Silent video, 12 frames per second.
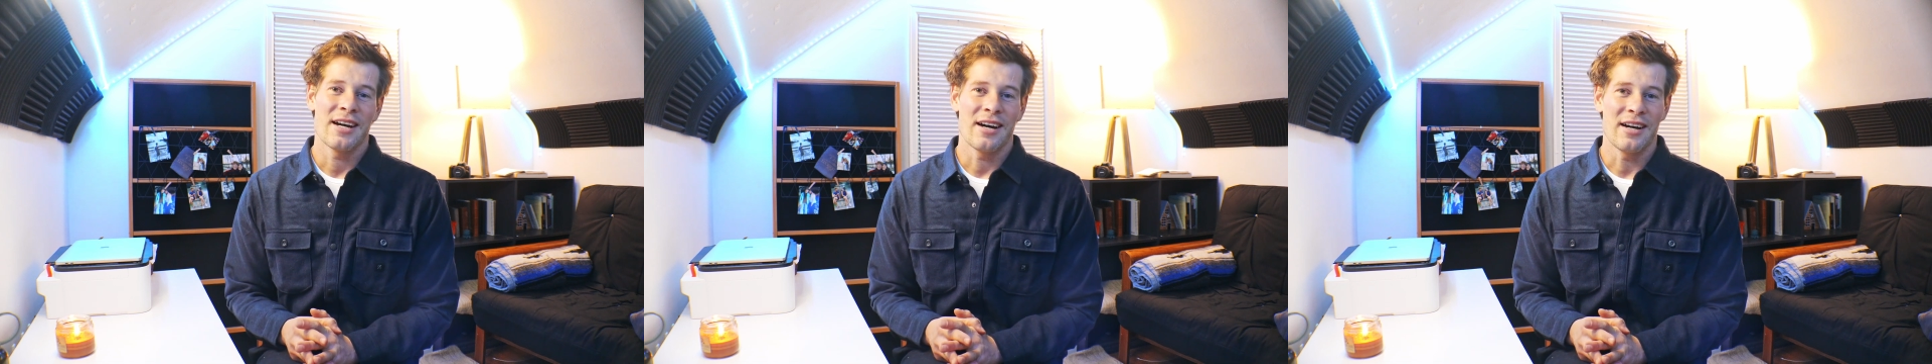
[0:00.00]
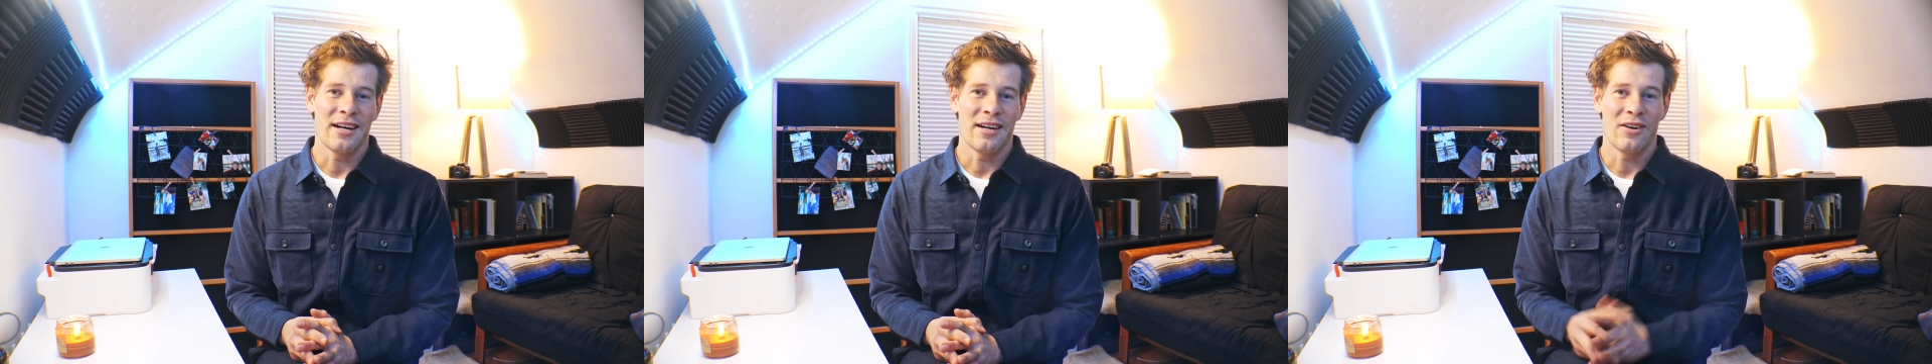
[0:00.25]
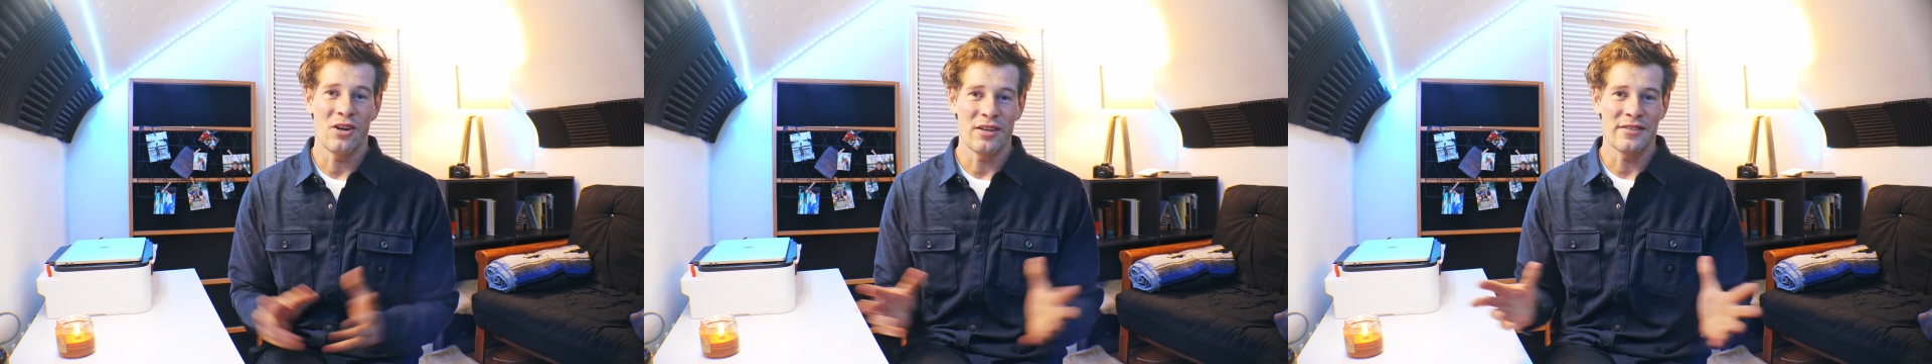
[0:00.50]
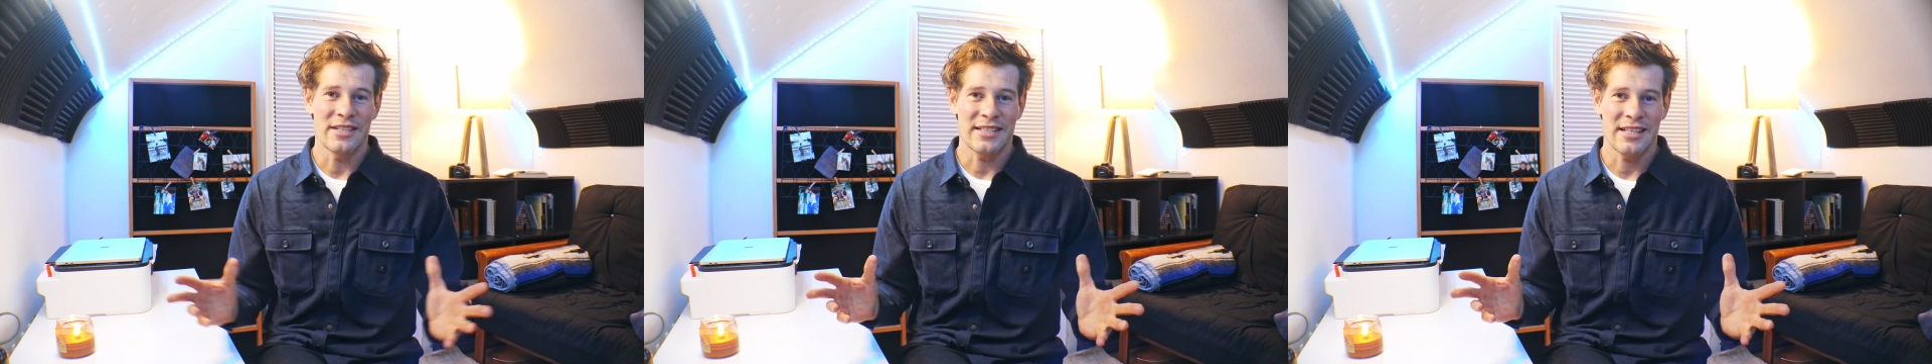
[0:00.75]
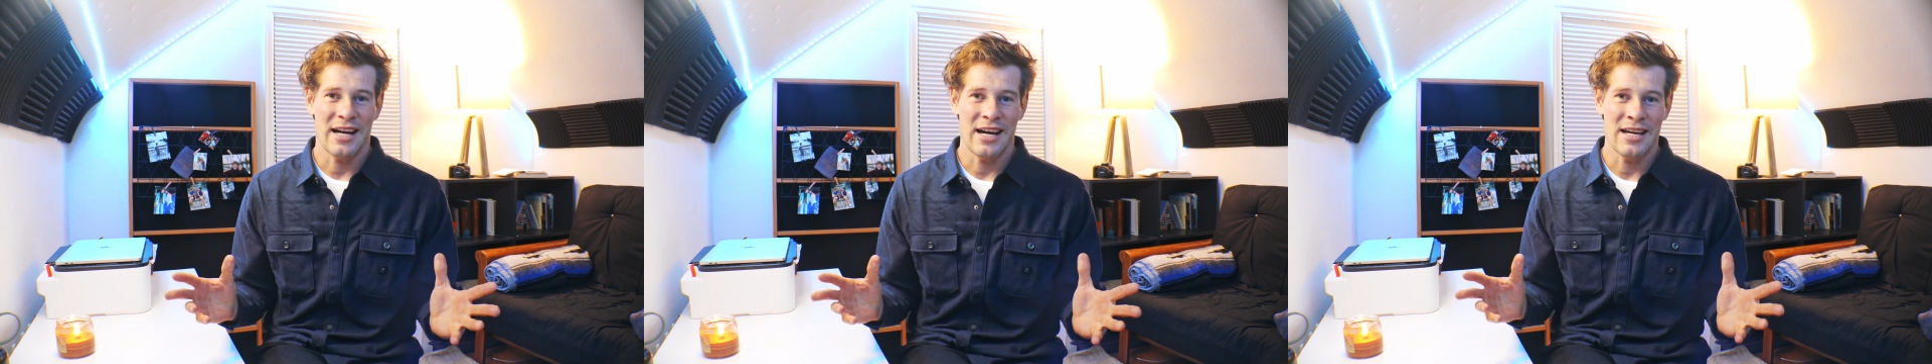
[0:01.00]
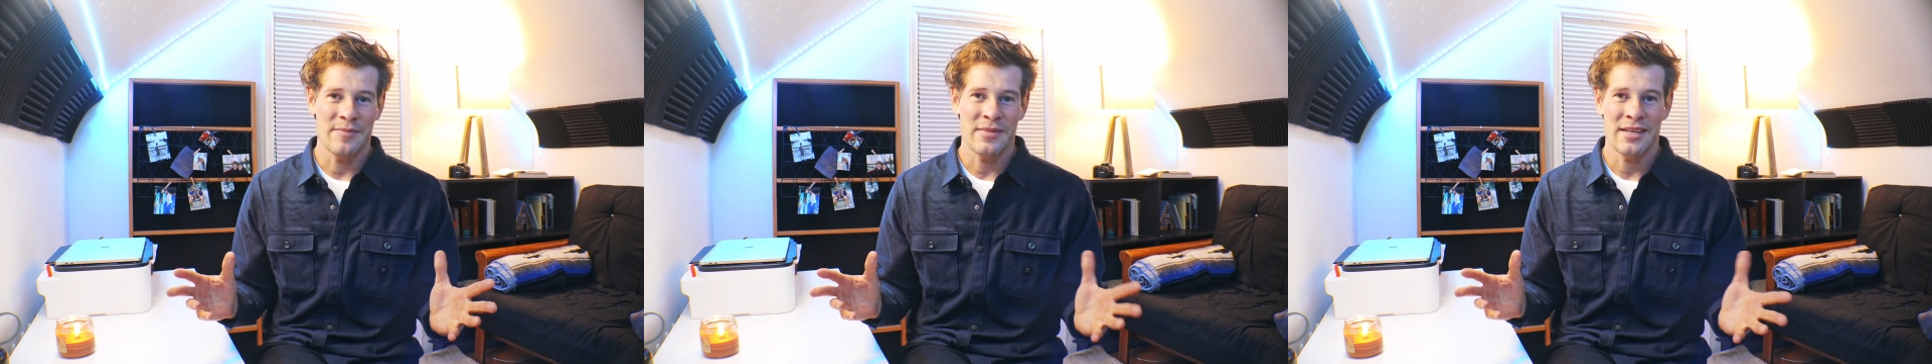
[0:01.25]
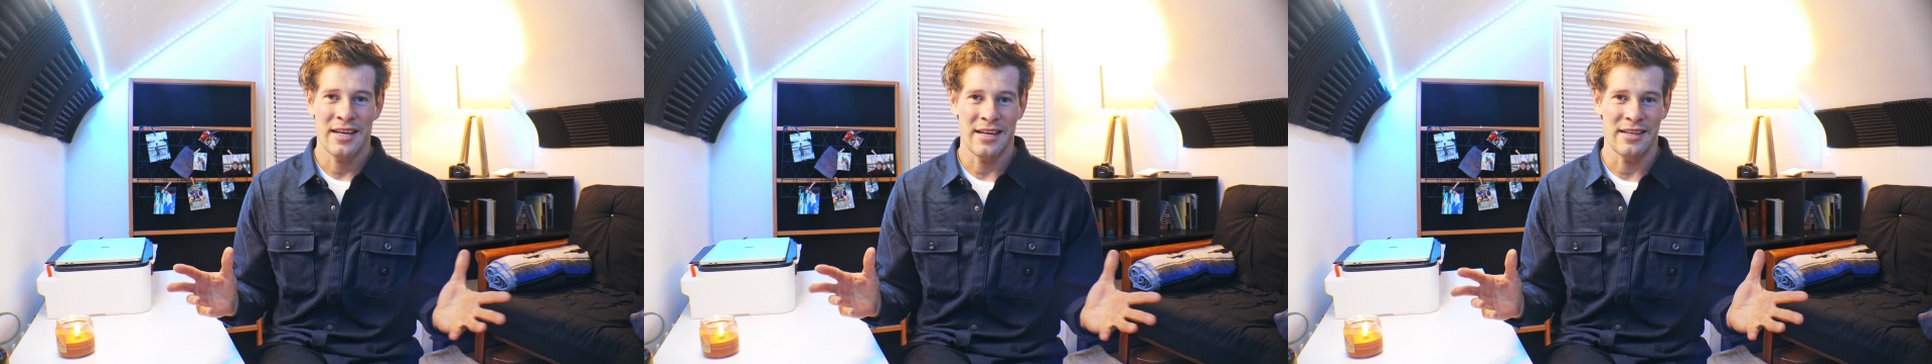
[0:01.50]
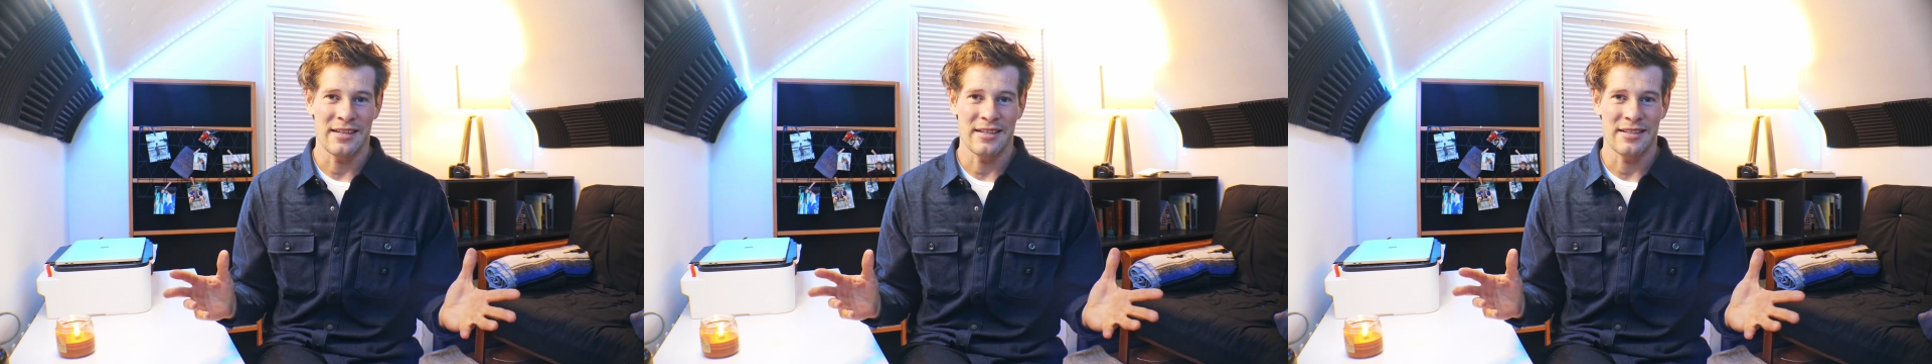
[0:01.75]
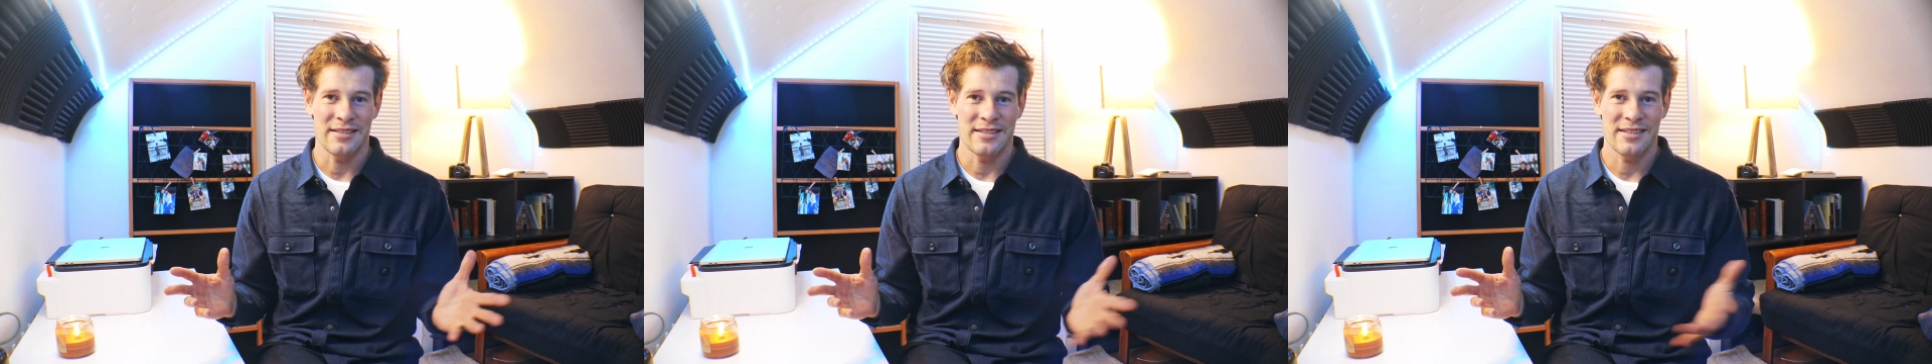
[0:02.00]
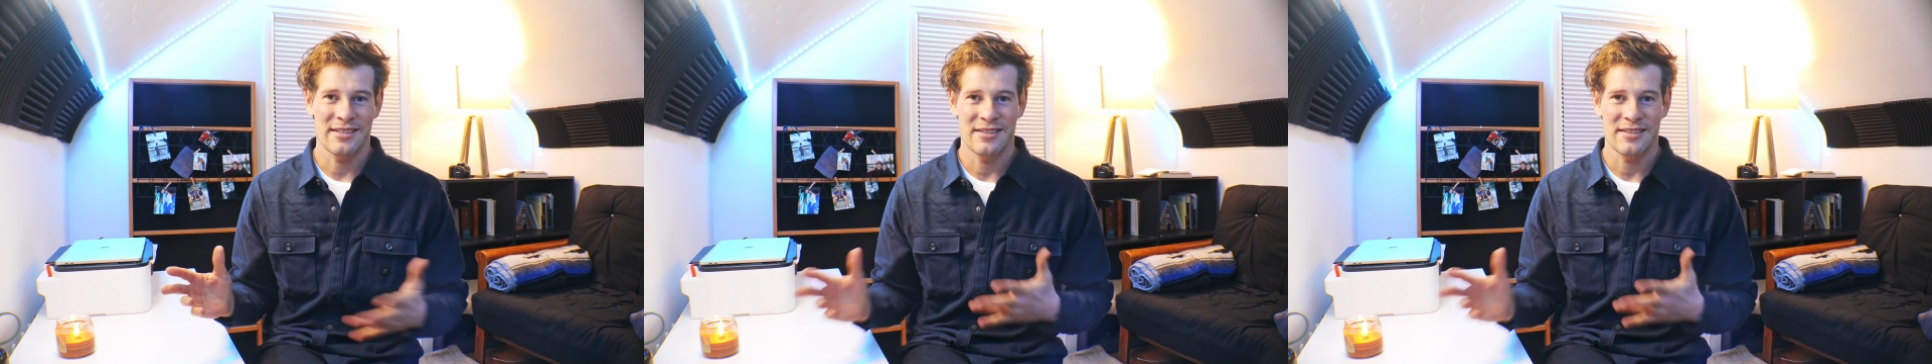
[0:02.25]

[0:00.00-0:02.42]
All of this time has